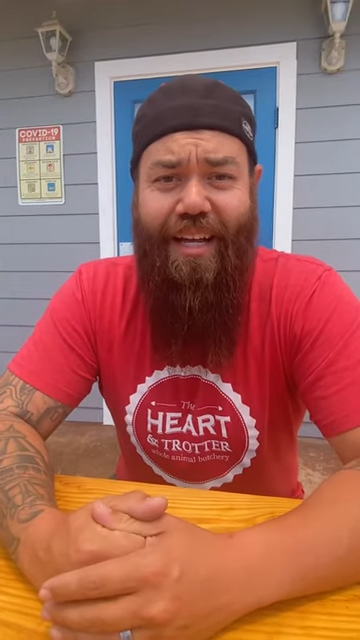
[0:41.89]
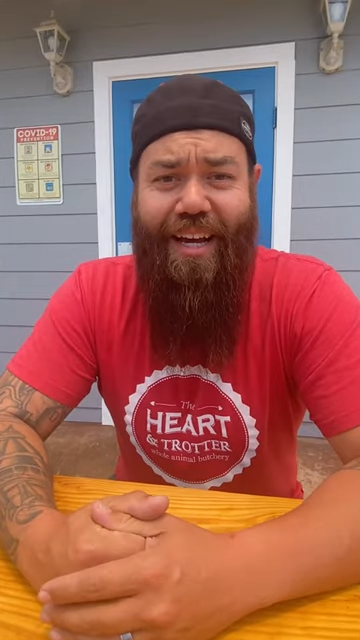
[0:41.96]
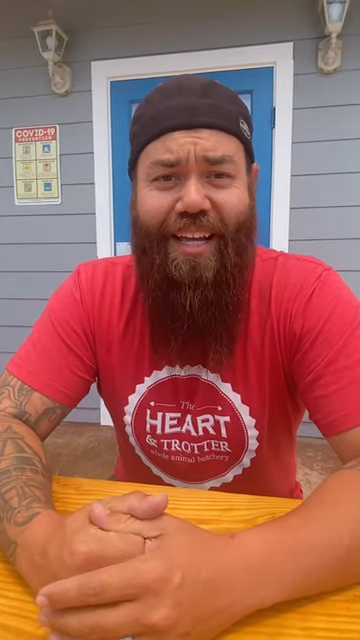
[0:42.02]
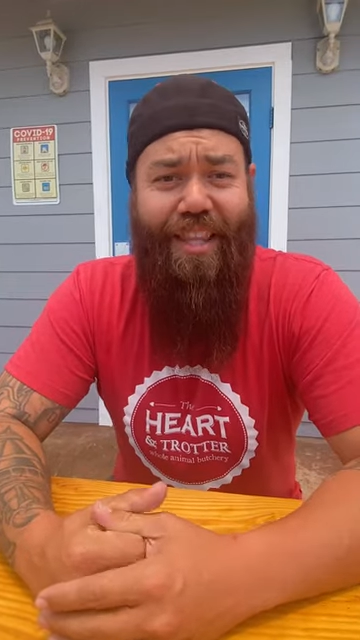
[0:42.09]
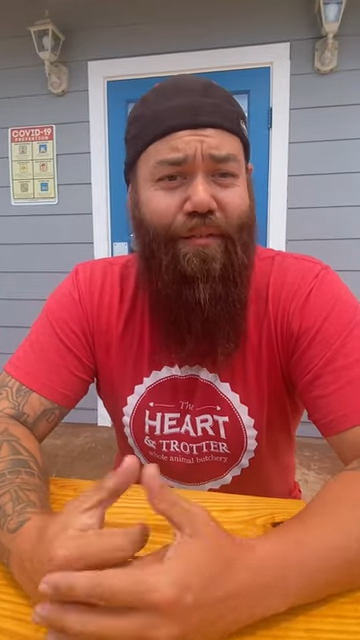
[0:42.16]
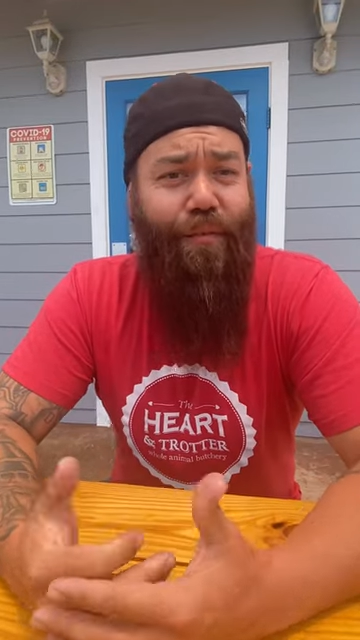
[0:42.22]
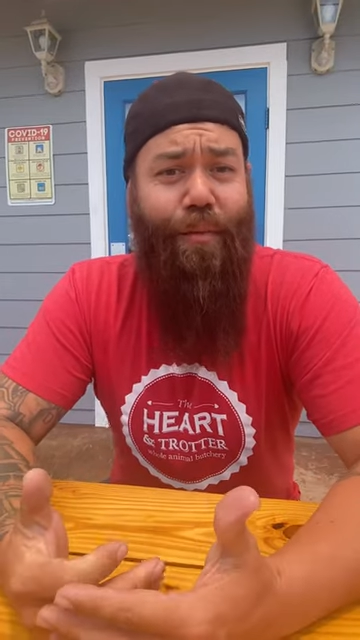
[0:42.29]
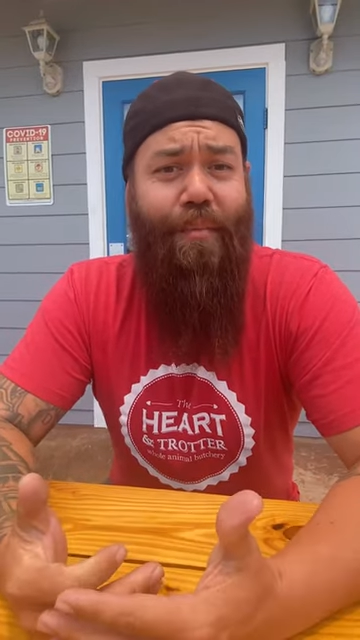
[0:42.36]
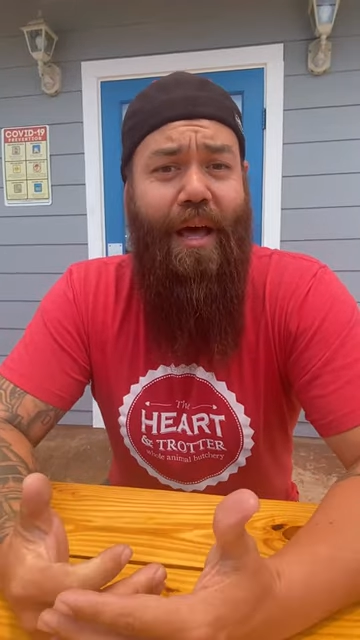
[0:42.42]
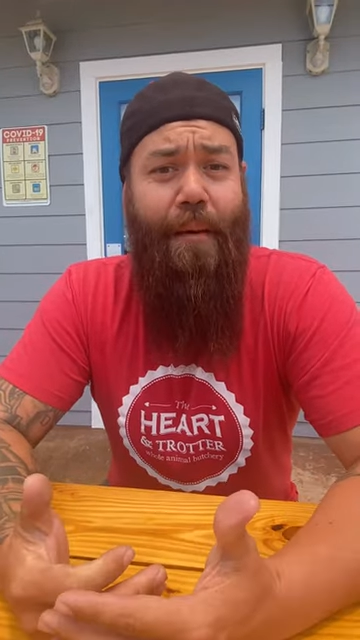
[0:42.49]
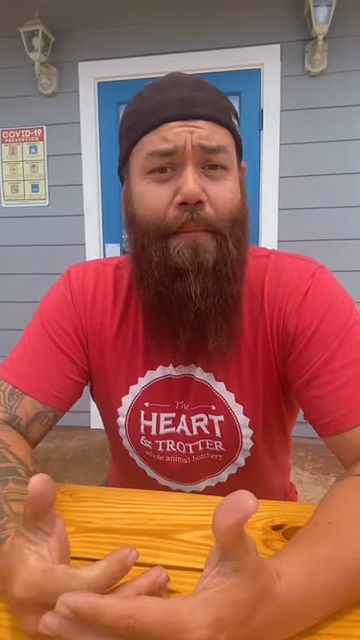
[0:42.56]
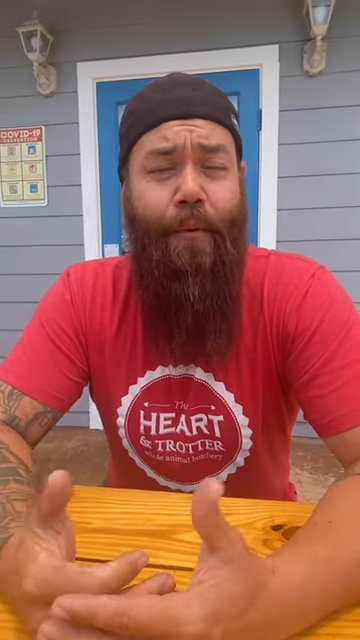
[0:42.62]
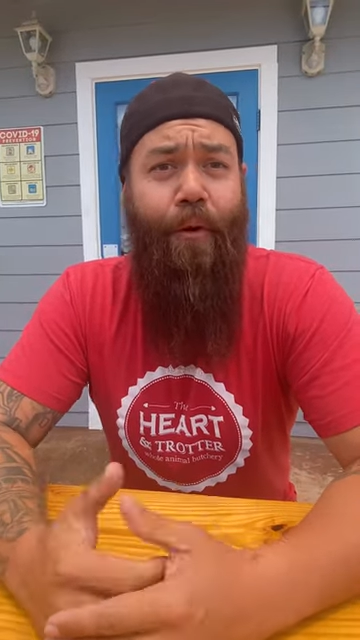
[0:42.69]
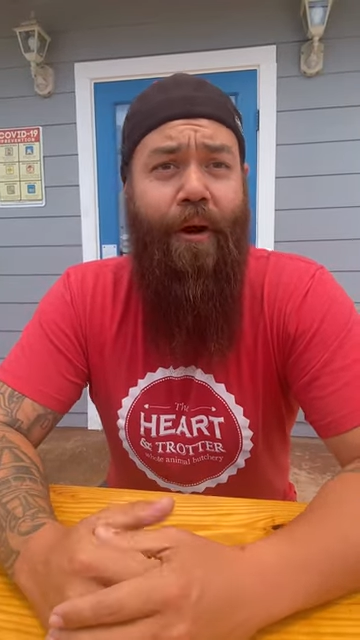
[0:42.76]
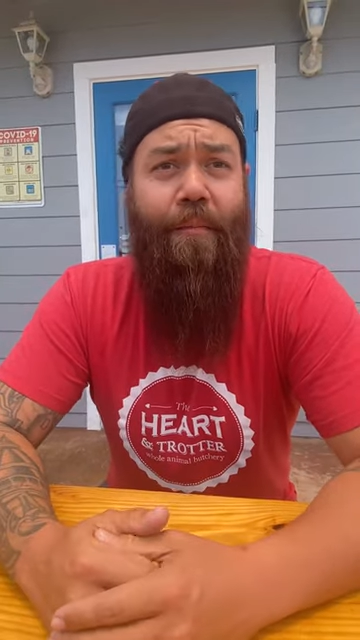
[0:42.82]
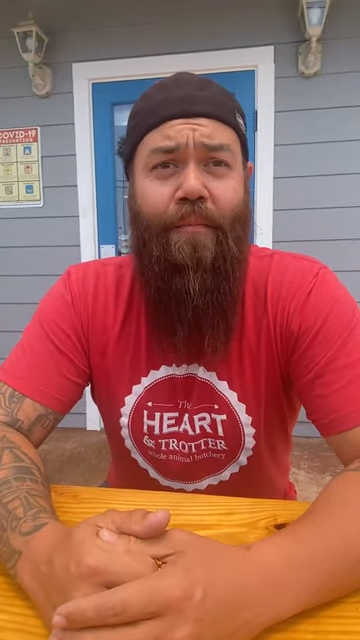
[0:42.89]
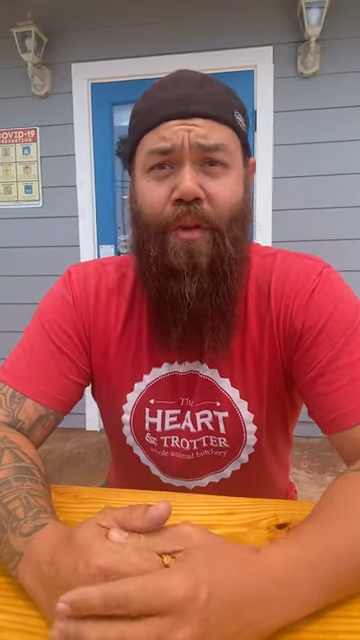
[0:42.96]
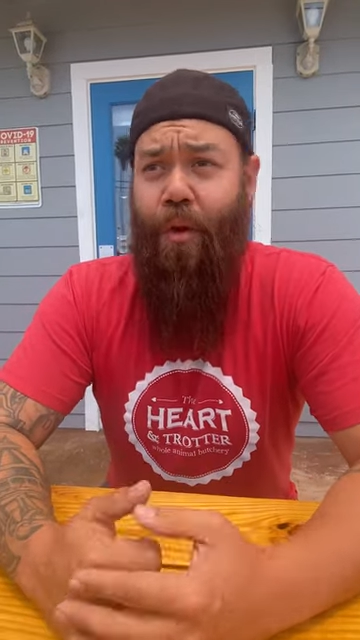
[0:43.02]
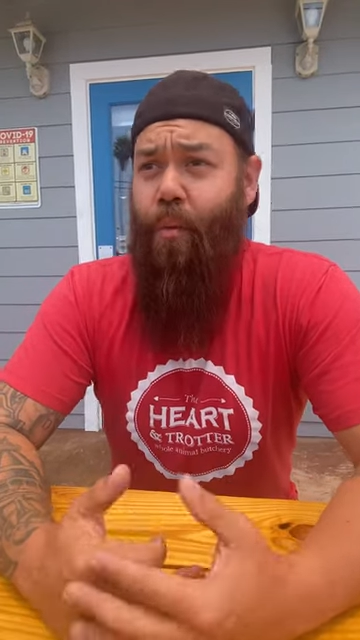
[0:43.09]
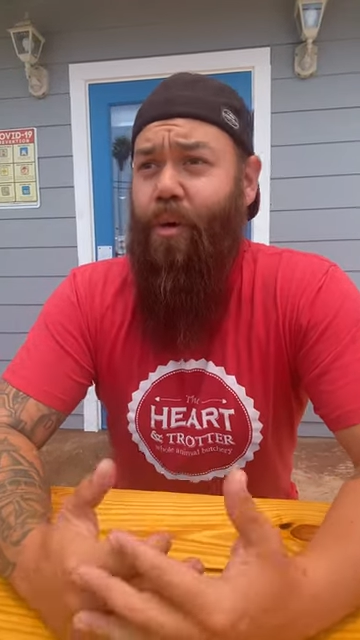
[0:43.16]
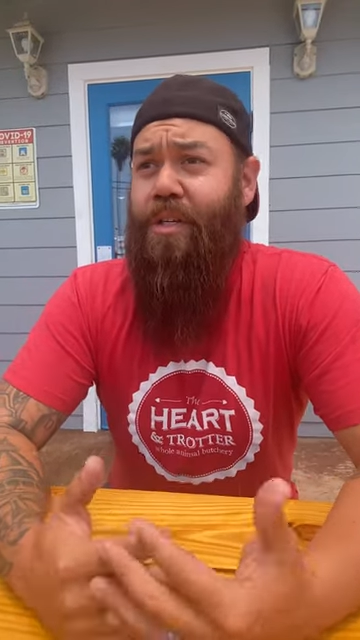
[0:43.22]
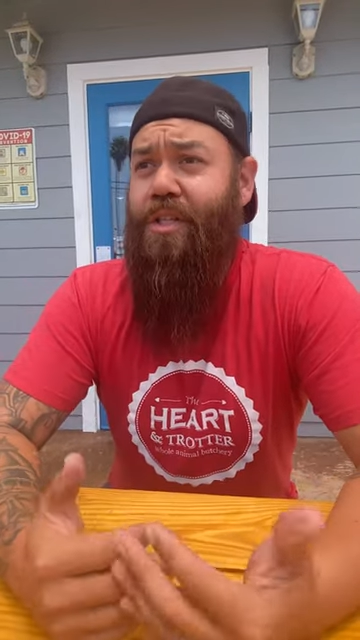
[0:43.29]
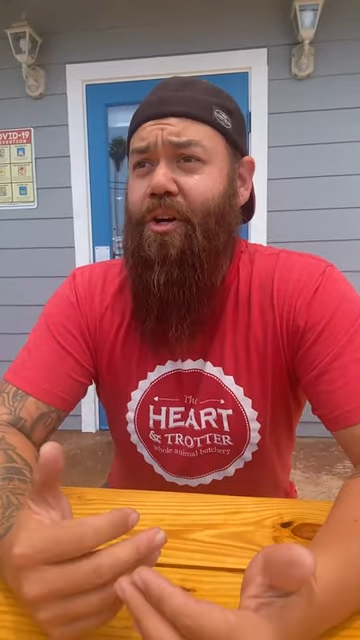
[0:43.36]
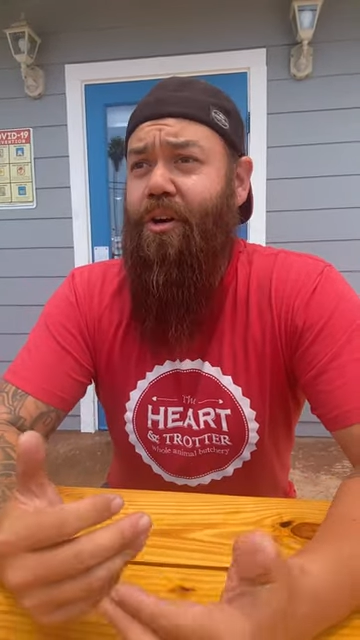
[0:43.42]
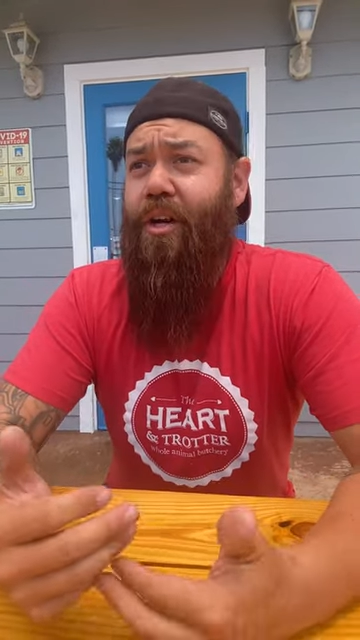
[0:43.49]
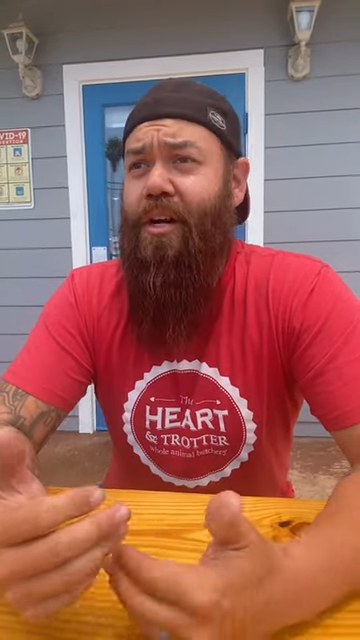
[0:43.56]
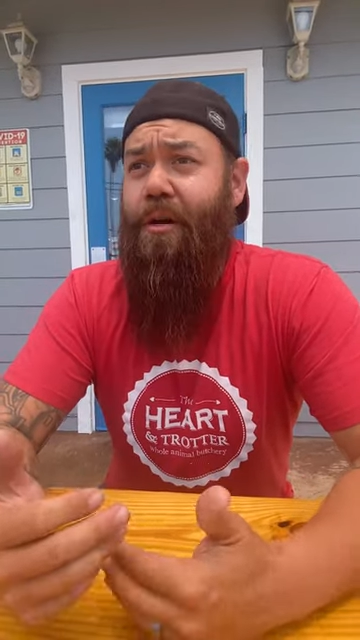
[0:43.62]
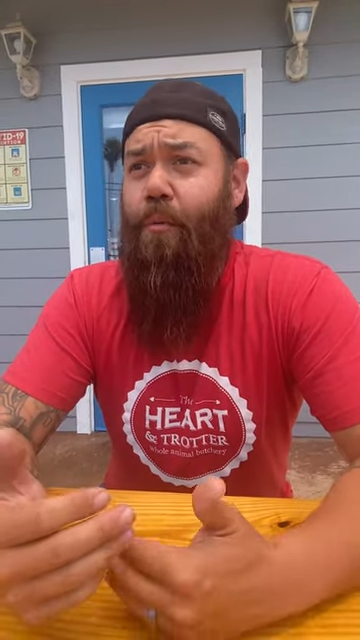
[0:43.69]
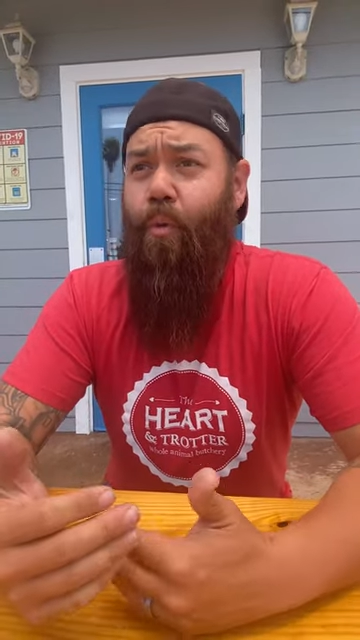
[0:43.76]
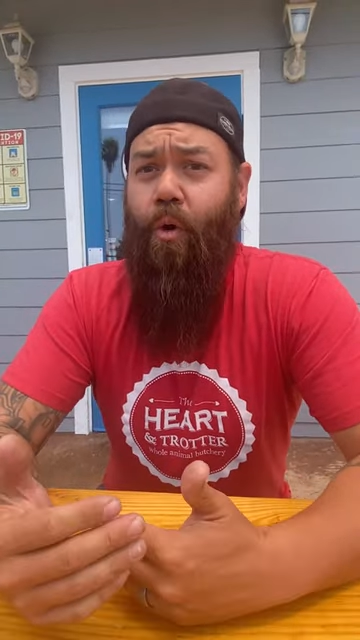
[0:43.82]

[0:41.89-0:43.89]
And then from that point, we started